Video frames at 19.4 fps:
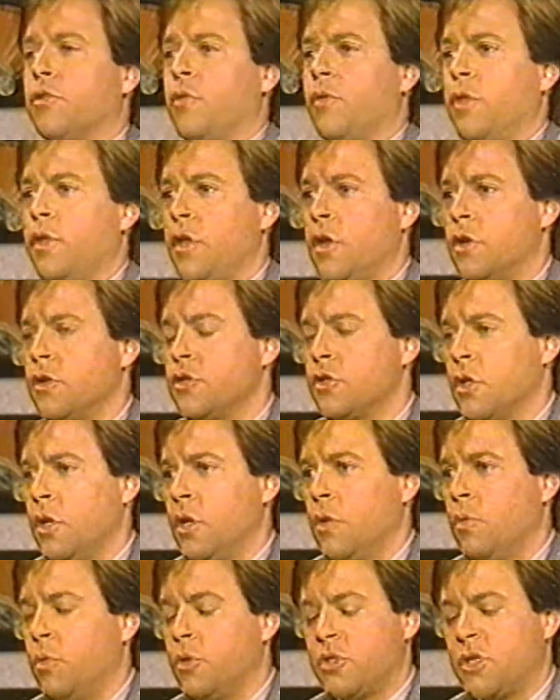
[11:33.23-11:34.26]
through the years
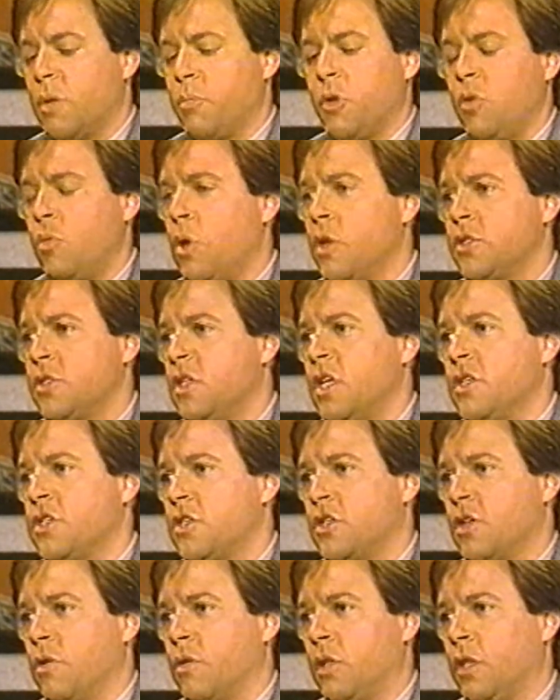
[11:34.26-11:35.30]
when someone who wasn't
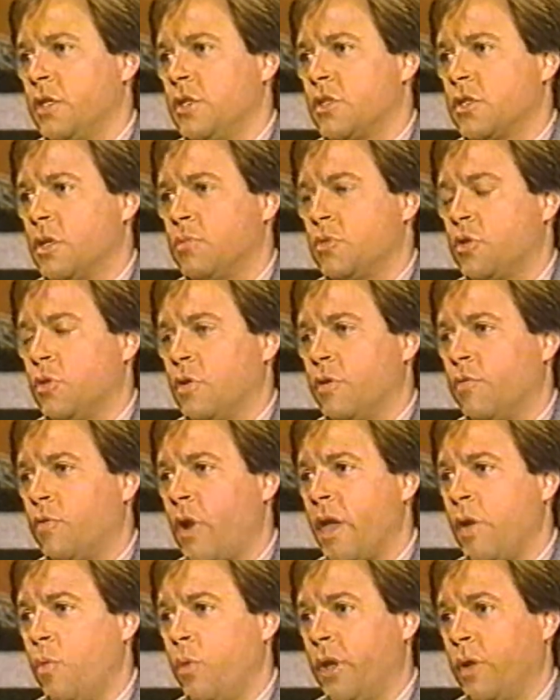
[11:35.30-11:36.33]
necessarily some sort of
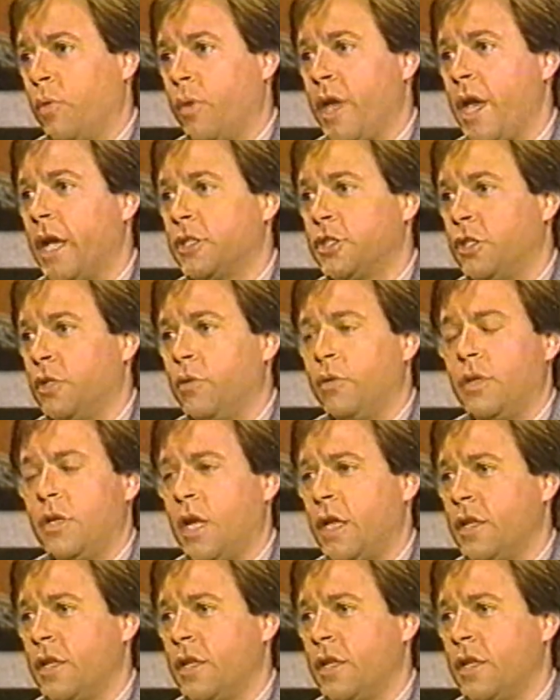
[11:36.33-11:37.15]
right-wing reactionary,